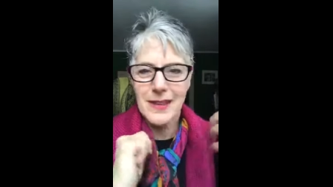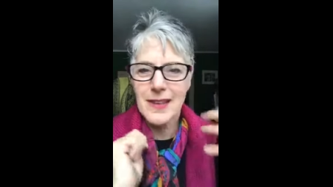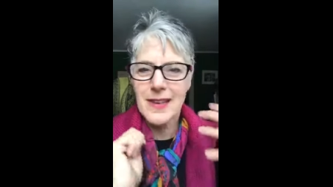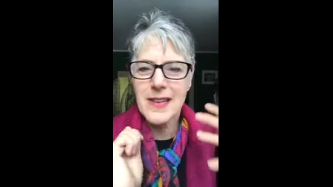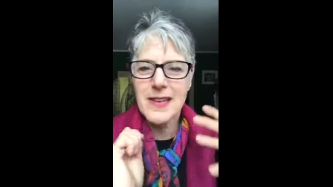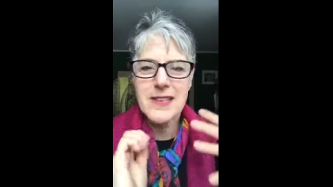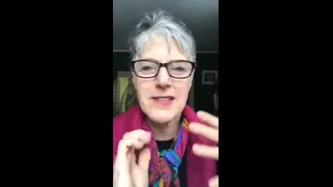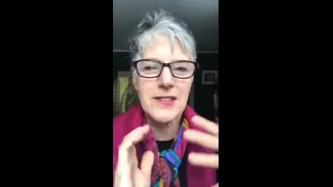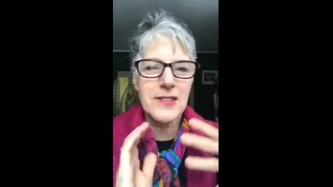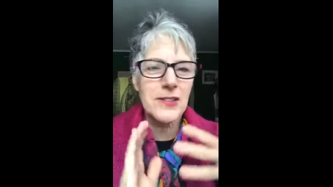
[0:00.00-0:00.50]

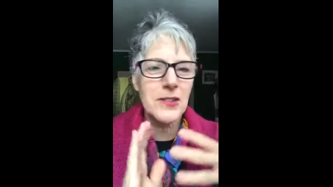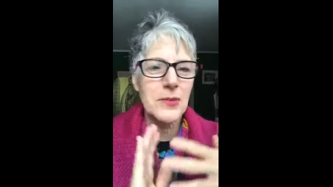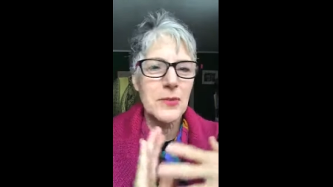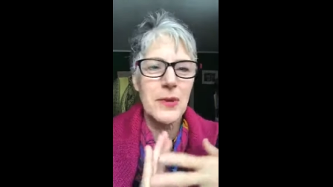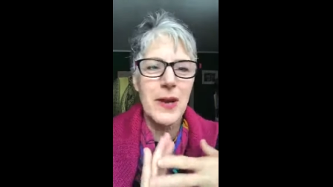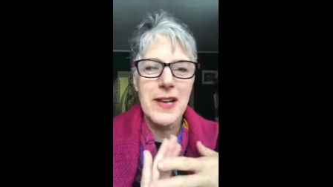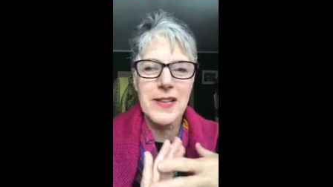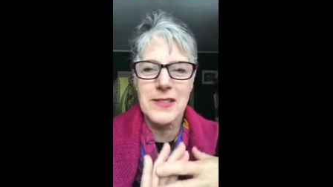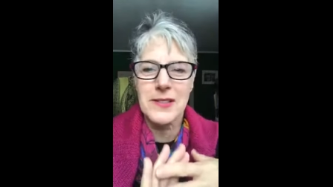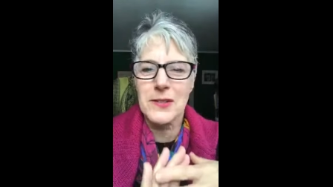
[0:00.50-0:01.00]
east to
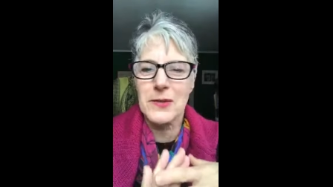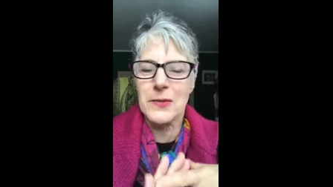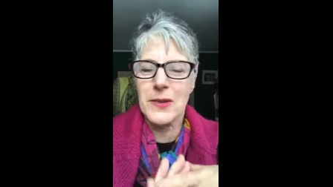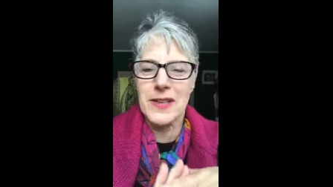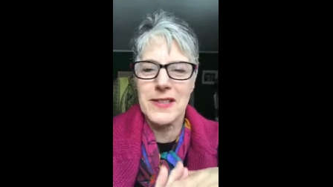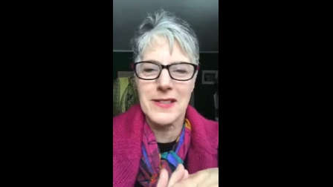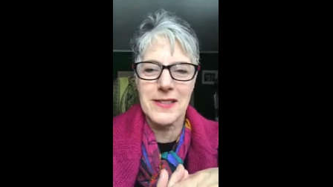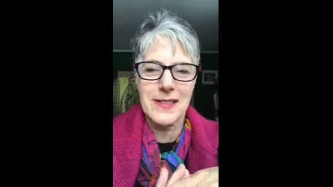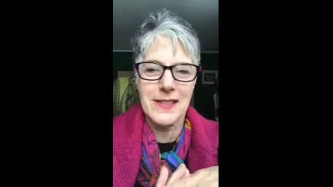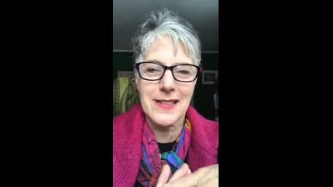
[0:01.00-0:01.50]
west,
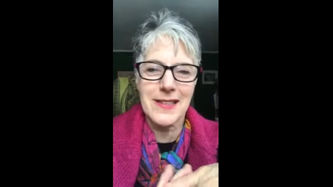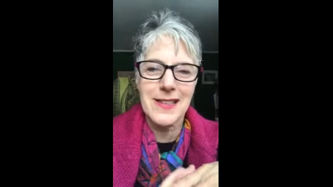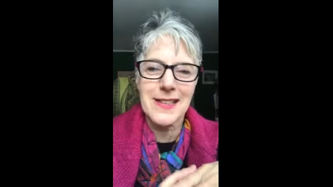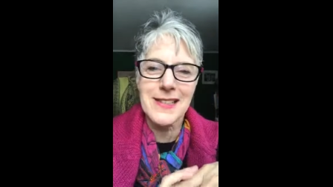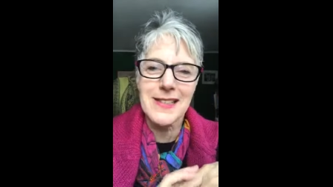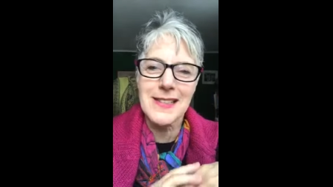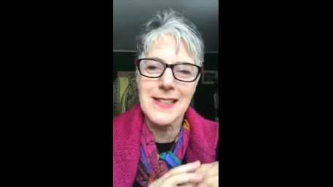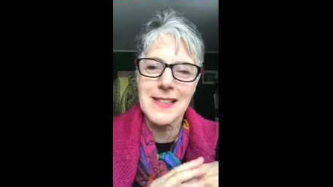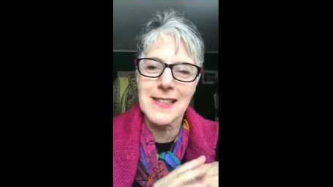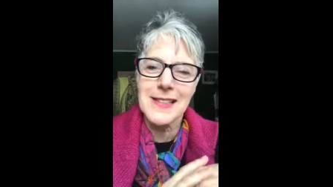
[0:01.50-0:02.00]
west to
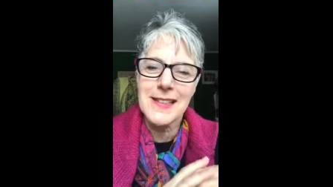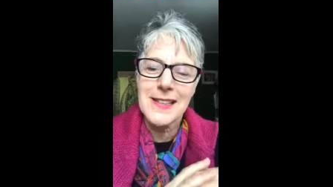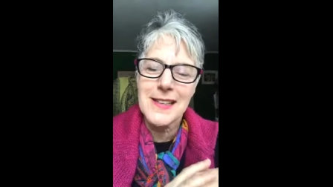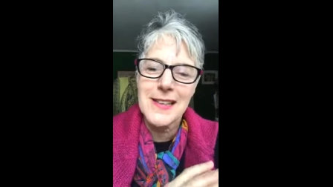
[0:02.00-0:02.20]
east,